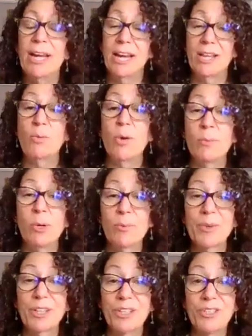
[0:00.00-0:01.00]
And the one more
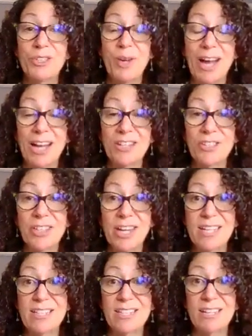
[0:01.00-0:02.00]
we're going to do actually
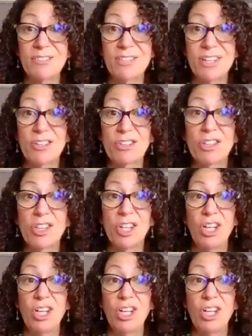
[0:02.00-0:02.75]
has sounds that are